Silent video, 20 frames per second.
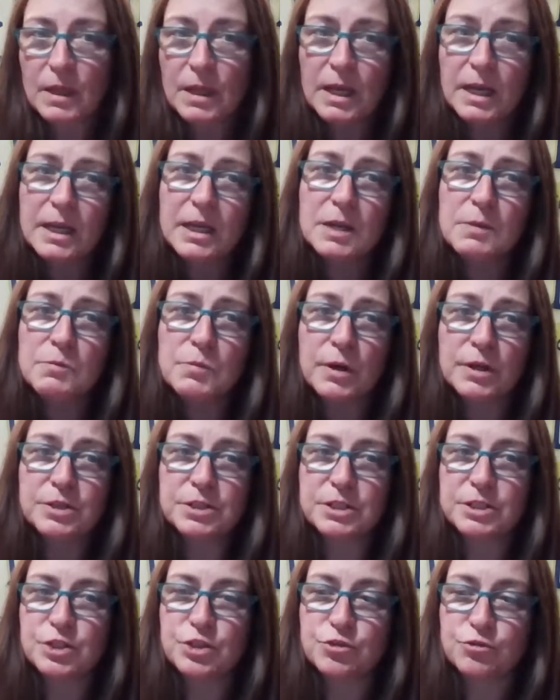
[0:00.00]
I can brush
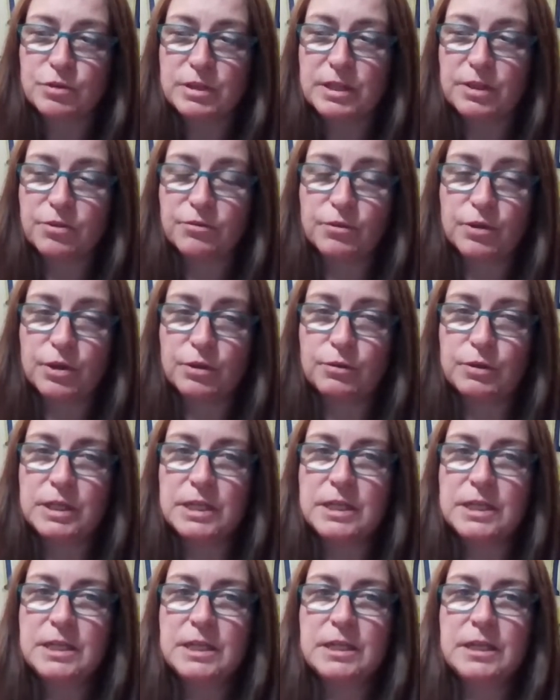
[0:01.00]
it straight through.
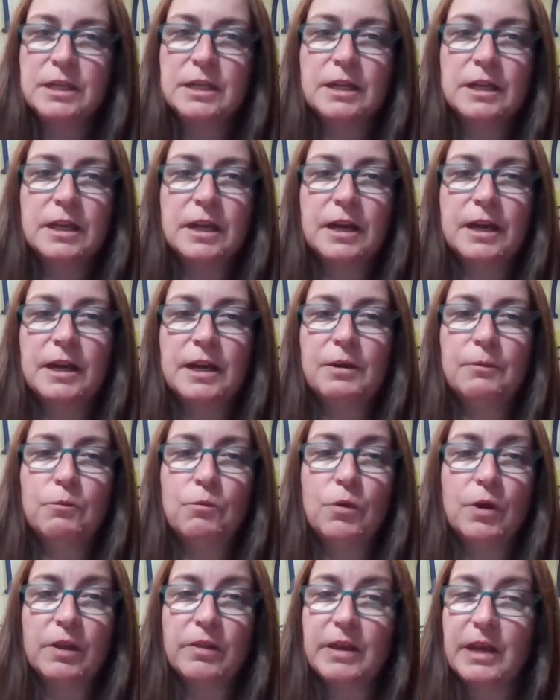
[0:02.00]

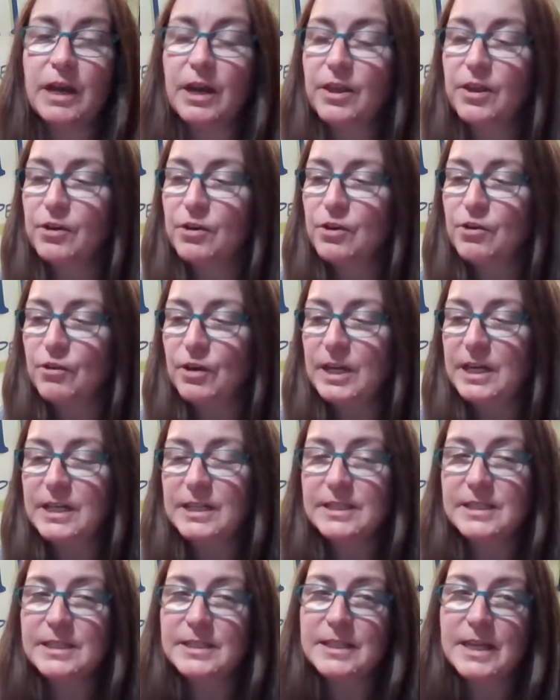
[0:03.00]
One of the other
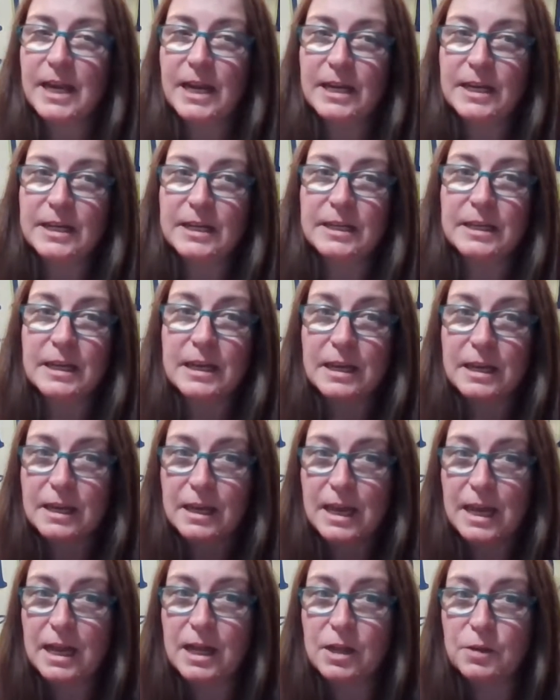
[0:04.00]
ingredients that's in it
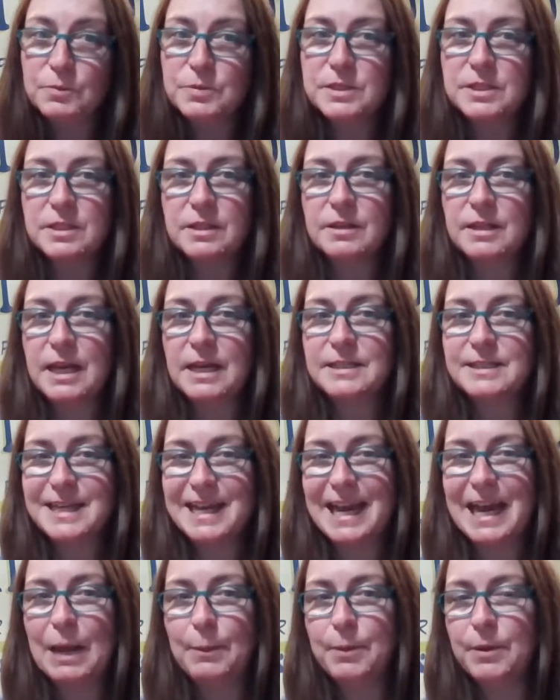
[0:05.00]
helps that to
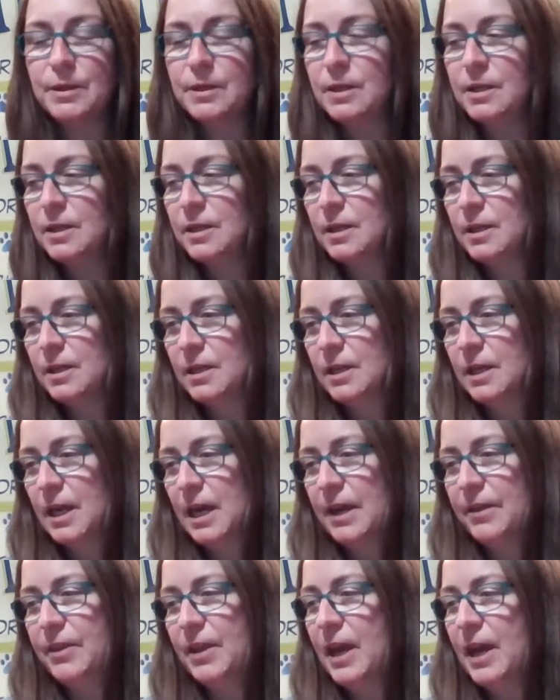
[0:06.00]
happen,
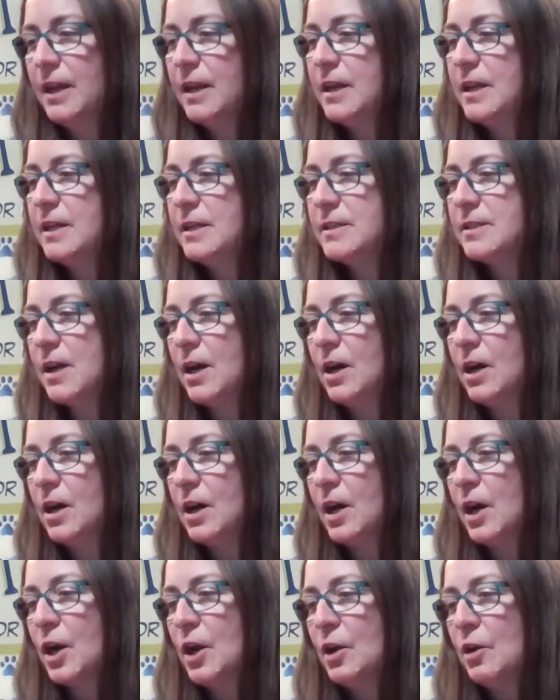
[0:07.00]
and that is
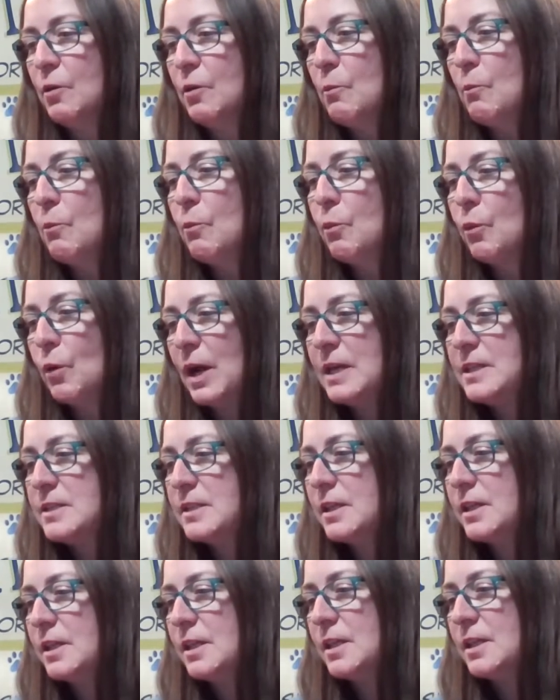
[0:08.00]
our
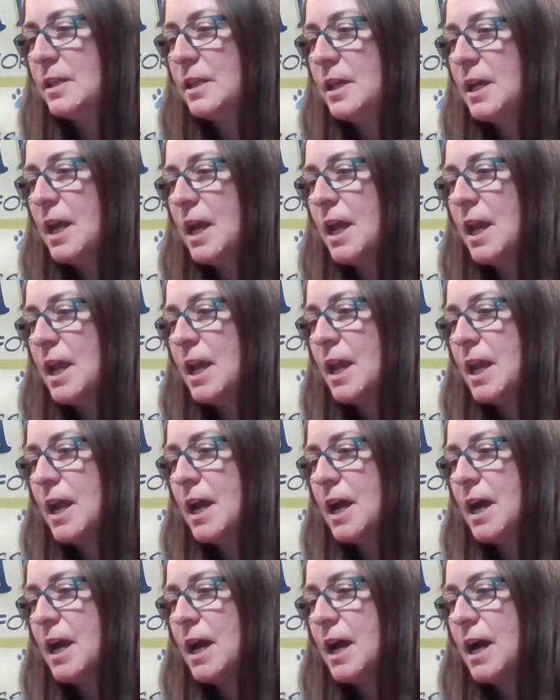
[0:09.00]
brassical
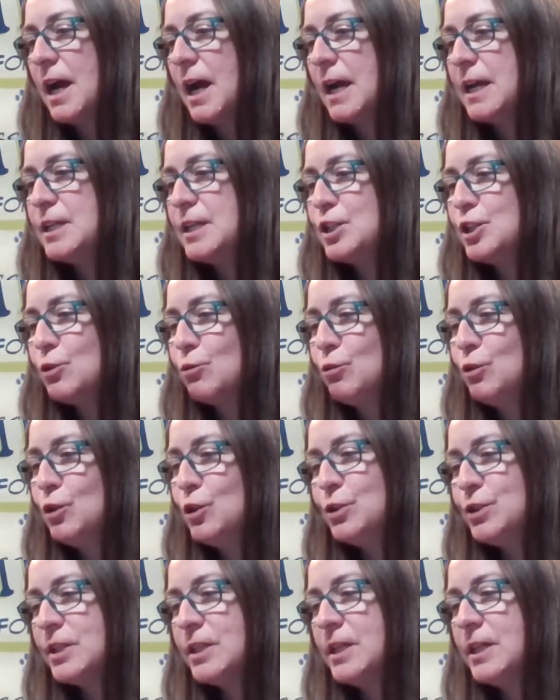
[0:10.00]

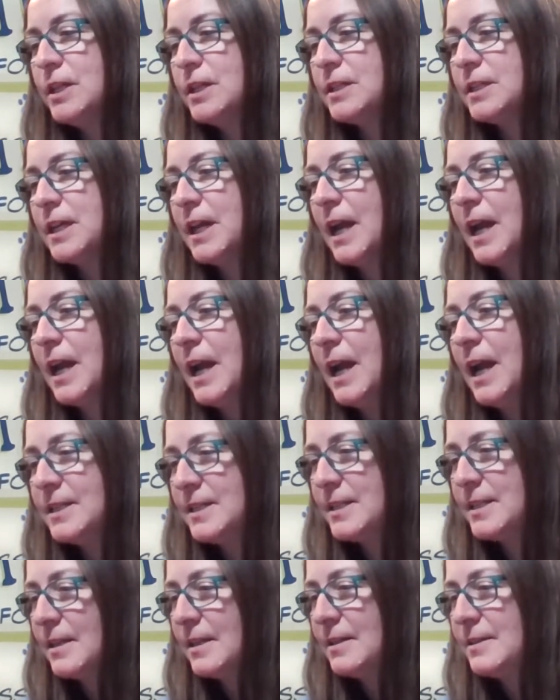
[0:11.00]
isoleucinate
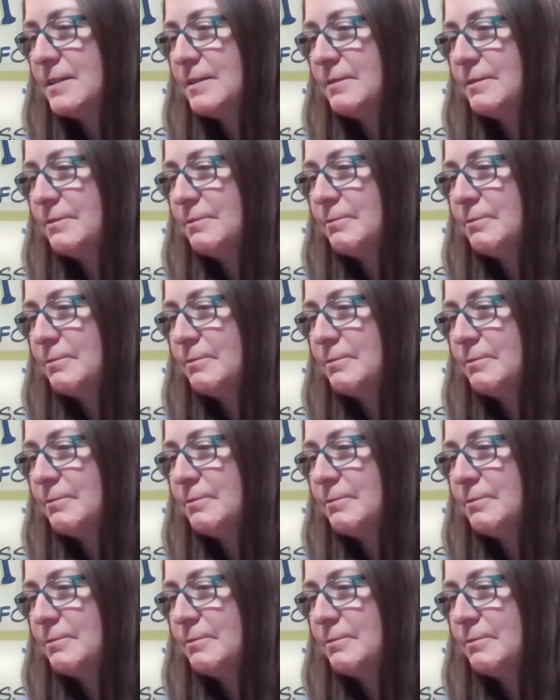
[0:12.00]
acetylate